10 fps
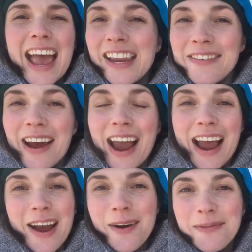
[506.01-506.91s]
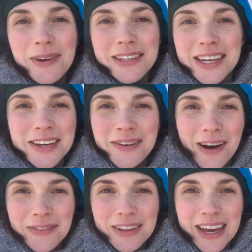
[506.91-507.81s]
Anyway, I hope you continue
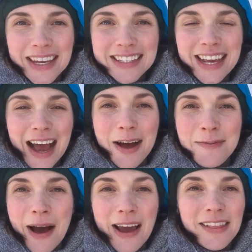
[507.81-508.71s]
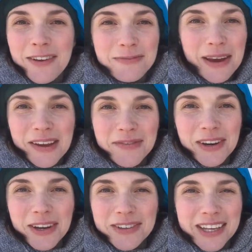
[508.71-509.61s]
on with us. I love making
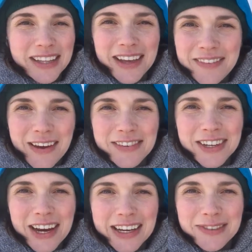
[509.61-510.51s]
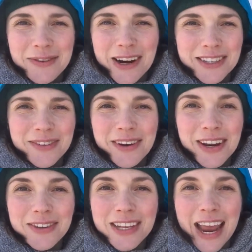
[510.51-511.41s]
videos. I love having you guys watch the
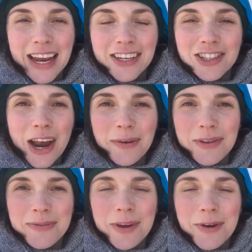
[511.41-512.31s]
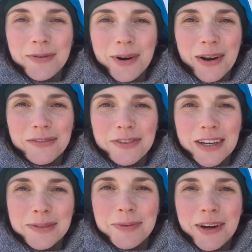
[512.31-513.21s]
videos and chat with me over on
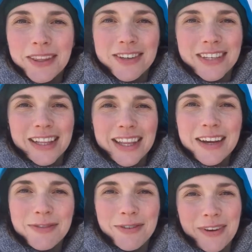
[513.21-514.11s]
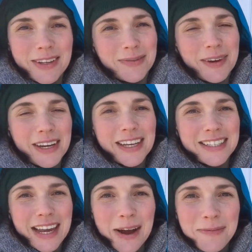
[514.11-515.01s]
Facebook. There's a link for Facebook
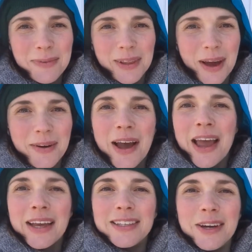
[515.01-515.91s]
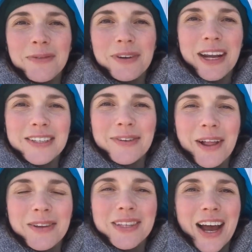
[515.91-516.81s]
down below. Don't forget to follow
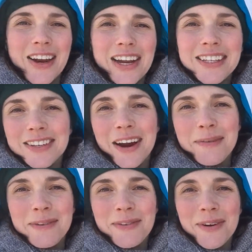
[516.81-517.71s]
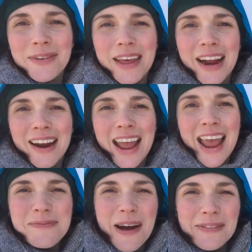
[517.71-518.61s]
us on Instagram if you're over there.
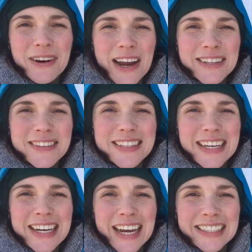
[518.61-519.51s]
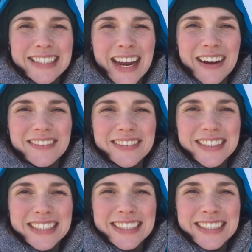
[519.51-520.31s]
Bye friends, we'll see you next time.